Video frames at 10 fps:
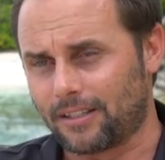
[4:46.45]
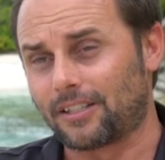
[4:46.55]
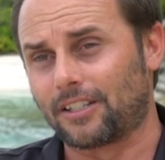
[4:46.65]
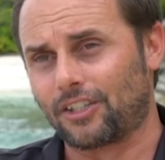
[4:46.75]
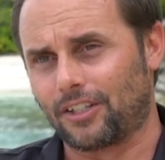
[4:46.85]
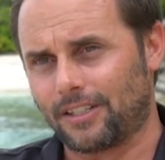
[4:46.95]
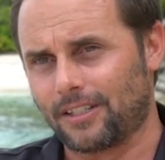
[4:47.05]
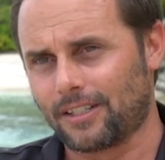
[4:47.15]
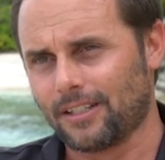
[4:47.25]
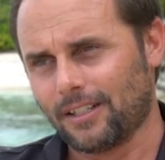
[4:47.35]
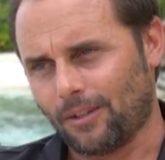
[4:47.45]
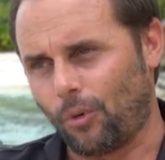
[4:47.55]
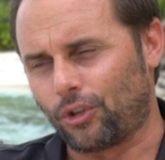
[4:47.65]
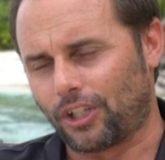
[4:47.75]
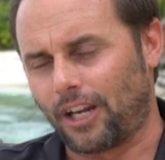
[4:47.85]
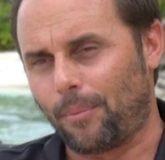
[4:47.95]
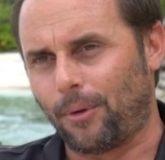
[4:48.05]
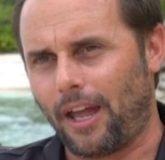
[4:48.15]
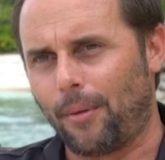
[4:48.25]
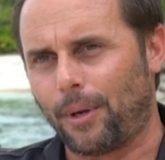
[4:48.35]
decisions washing up
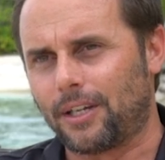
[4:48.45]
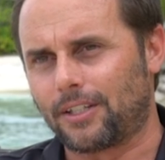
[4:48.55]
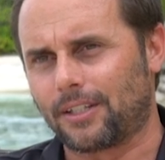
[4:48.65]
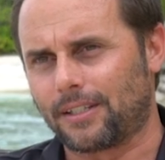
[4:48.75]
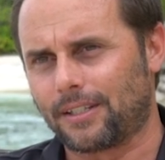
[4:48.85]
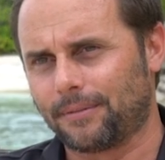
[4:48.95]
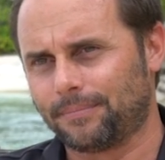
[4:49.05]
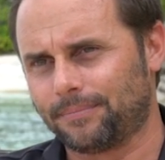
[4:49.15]
on our beaches.